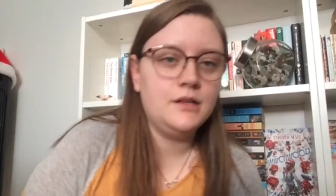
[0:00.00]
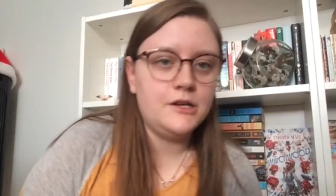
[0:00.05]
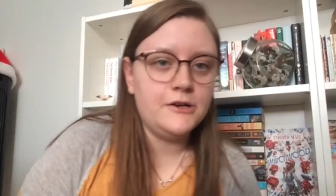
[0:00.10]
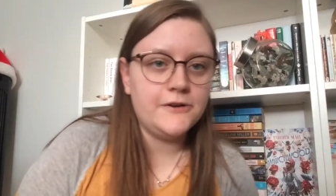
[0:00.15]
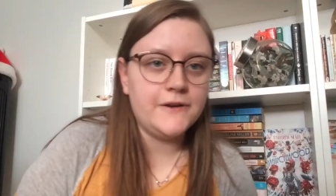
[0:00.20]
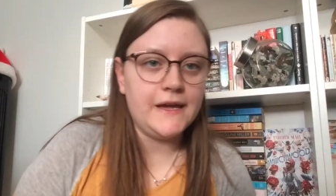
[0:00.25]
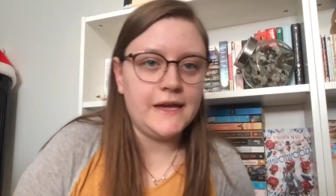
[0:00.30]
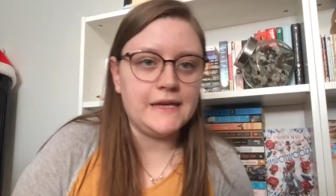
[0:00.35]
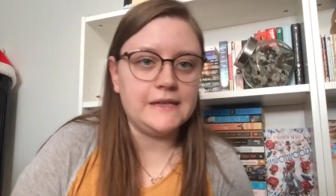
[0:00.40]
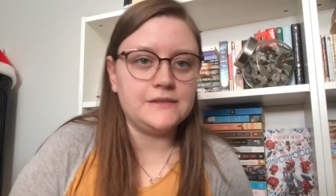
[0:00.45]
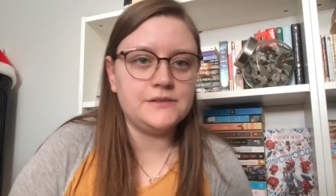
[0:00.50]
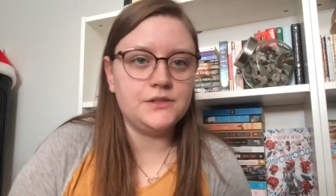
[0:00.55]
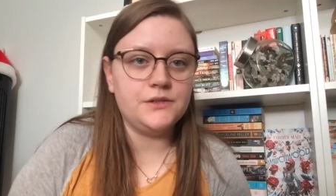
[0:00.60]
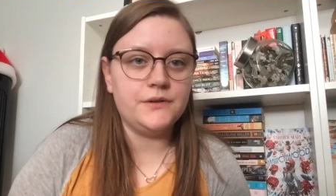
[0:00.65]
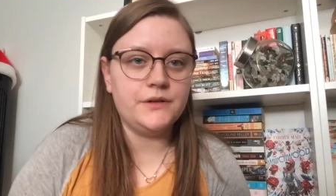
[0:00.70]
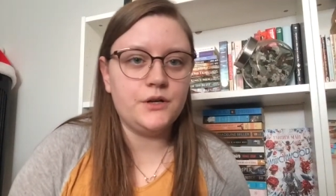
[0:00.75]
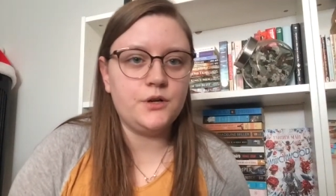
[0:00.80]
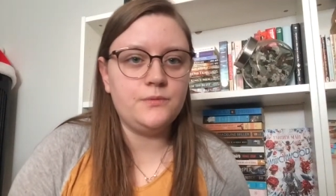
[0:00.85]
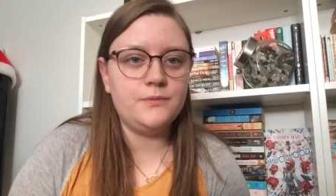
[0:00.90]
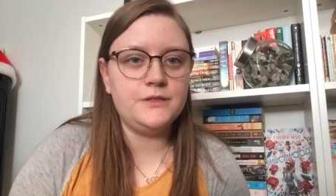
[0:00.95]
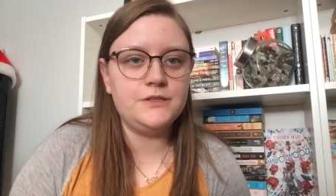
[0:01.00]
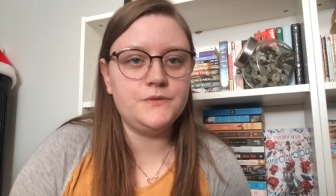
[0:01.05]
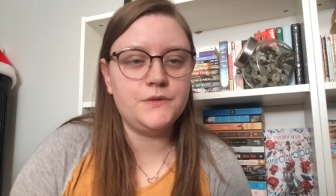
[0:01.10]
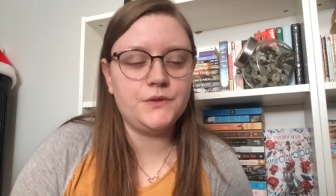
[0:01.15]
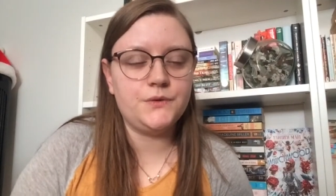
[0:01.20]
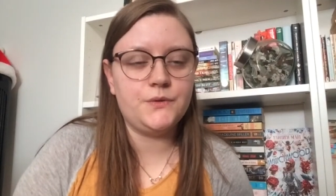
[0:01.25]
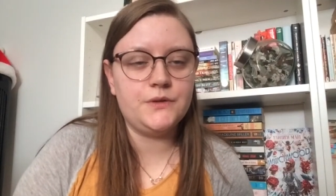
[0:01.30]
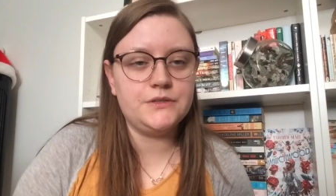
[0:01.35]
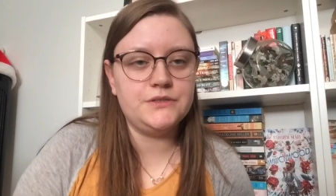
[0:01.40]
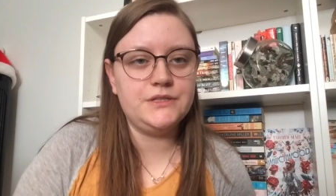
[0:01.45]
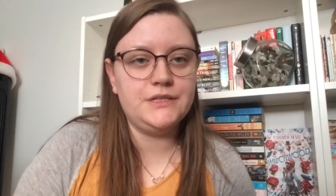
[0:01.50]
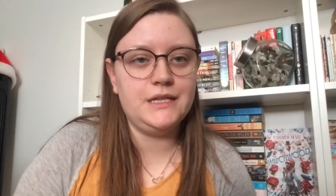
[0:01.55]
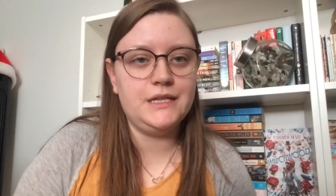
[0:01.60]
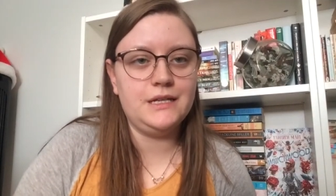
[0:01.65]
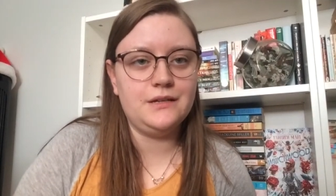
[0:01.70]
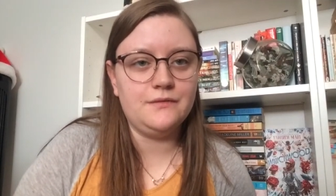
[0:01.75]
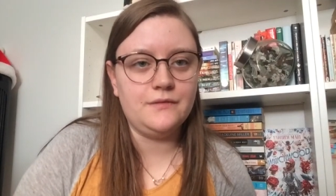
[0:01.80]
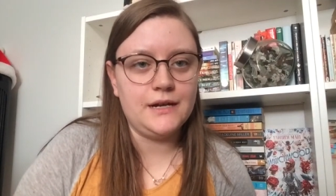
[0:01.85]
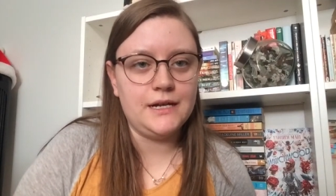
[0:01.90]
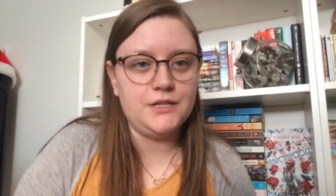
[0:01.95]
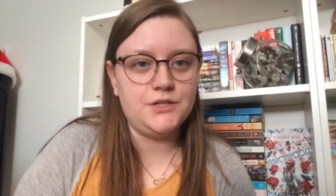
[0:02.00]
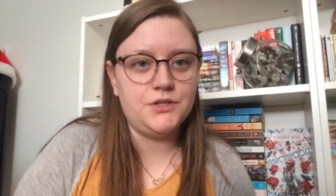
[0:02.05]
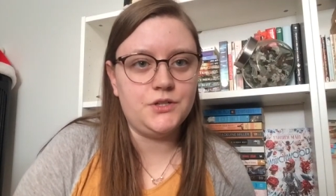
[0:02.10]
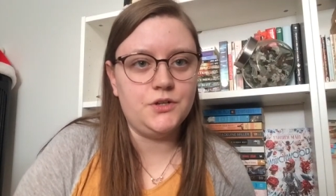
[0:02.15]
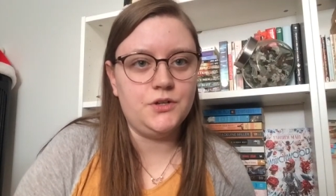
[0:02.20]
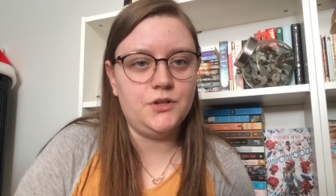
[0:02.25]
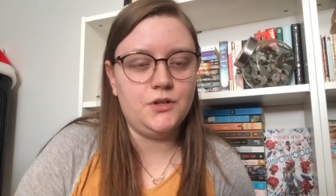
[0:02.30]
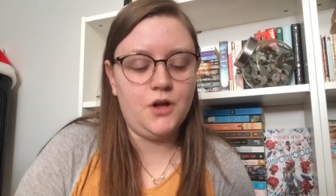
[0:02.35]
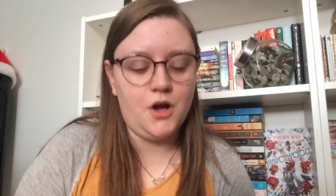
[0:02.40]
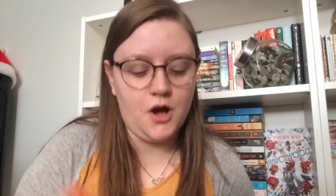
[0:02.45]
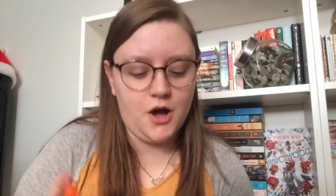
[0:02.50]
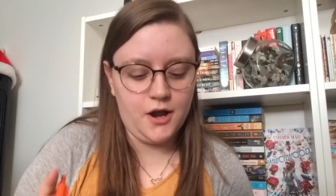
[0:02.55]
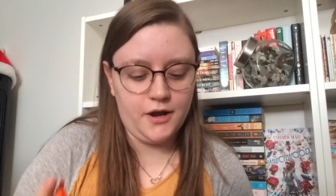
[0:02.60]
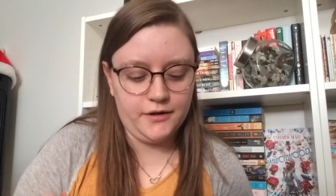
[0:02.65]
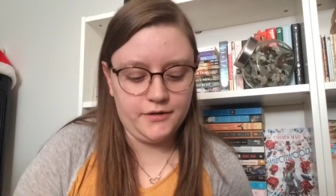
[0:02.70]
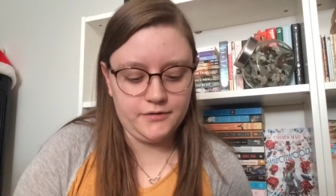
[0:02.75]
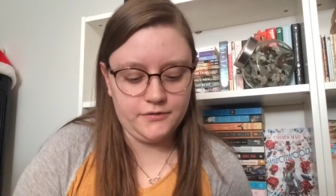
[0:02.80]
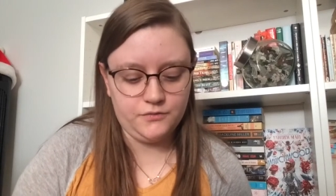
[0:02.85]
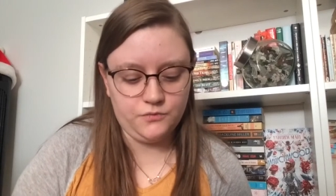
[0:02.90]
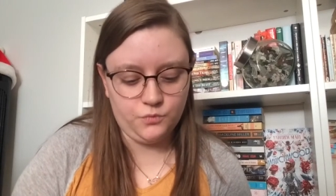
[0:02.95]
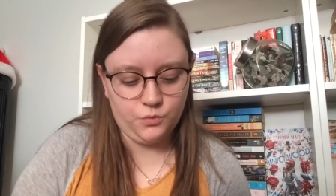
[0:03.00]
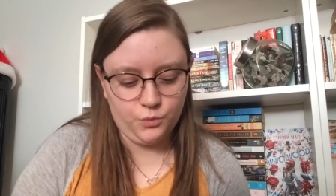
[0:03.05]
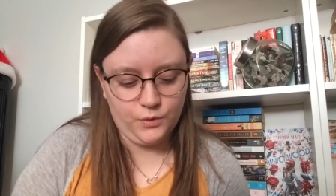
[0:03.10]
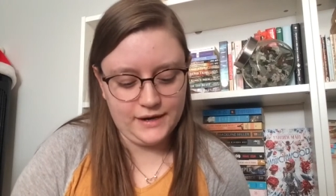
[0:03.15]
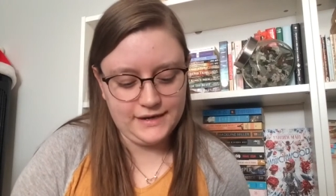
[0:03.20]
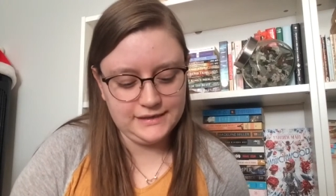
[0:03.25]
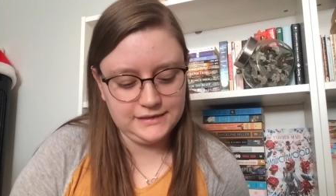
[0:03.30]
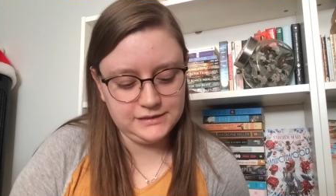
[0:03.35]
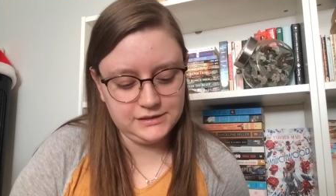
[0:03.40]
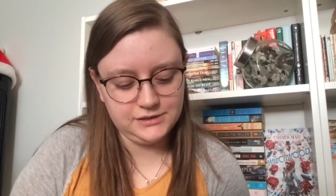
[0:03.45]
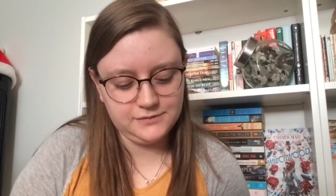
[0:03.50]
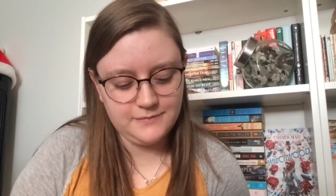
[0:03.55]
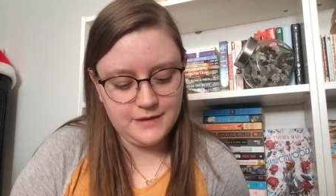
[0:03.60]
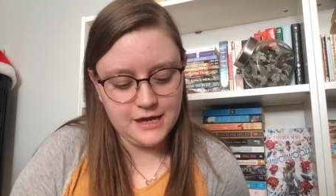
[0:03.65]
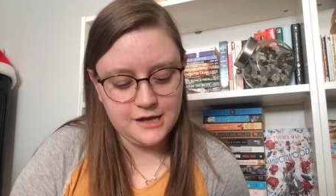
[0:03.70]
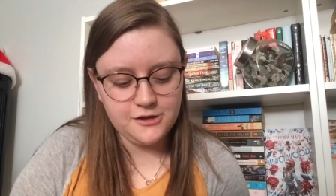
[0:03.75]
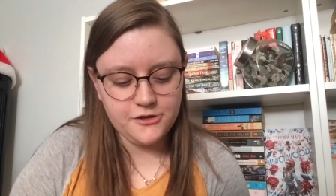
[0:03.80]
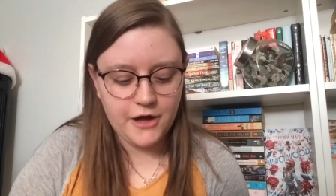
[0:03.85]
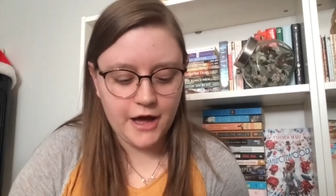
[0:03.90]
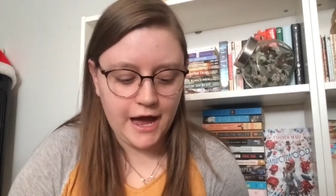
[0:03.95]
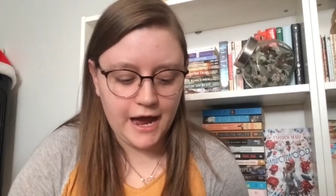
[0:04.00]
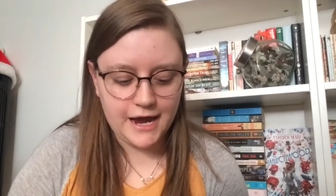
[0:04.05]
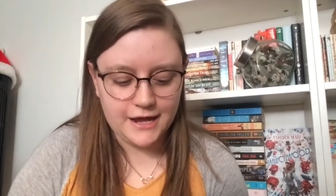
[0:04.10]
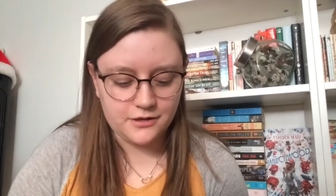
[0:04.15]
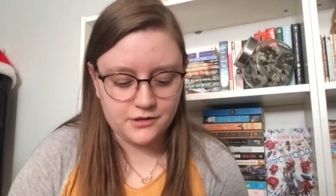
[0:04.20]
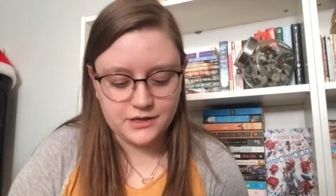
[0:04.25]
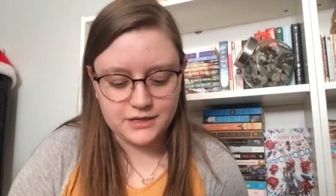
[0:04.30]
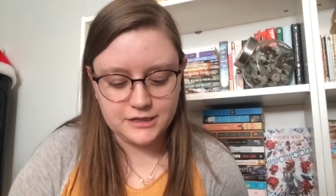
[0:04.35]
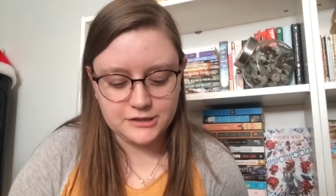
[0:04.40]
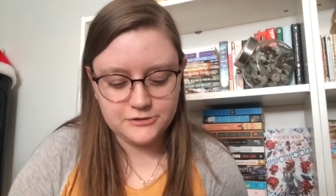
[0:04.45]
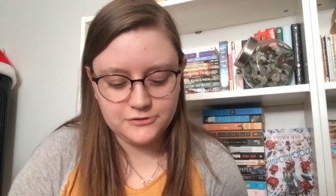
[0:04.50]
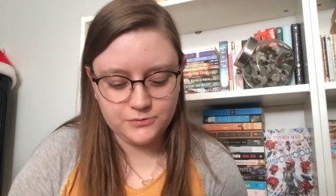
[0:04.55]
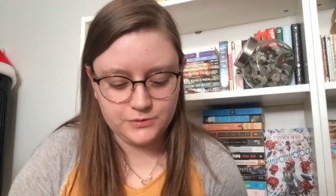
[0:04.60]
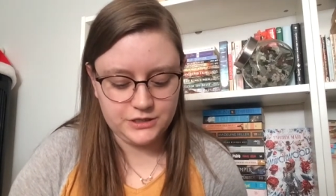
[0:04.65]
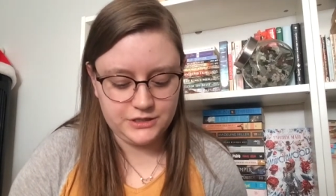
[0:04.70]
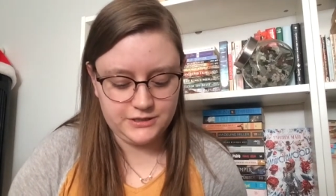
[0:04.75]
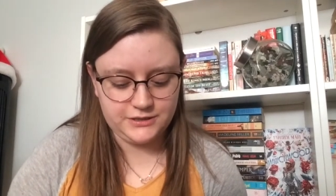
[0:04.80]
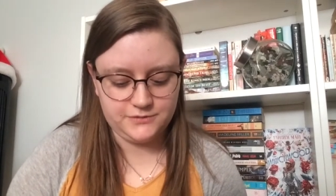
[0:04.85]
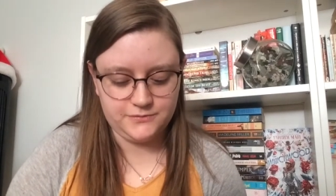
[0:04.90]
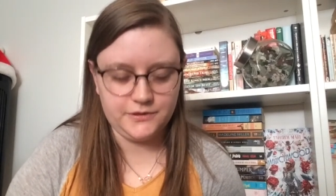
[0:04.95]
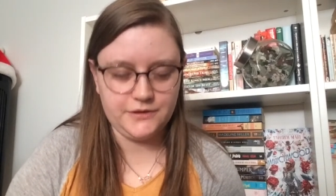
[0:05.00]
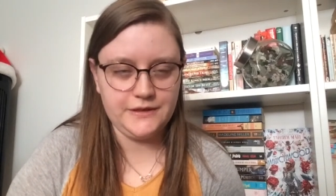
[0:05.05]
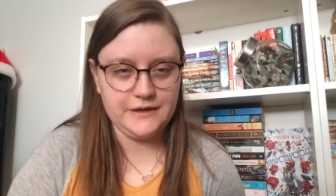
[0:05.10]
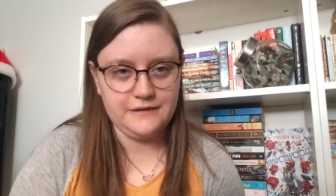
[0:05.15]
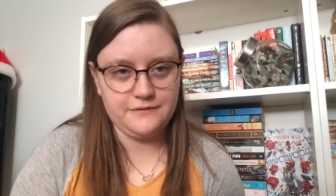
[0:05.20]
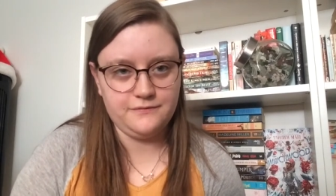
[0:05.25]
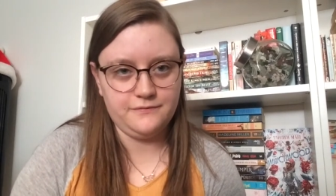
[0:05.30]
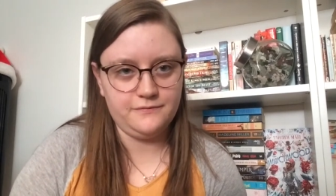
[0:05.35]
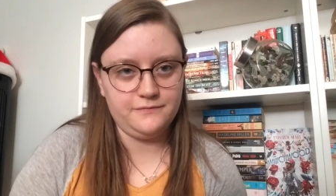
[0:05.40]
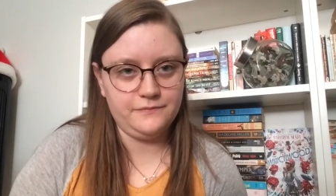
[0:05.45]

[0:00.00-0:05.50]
Okay, so it opens with Christy and Rachel on Rainspell Island, which is where they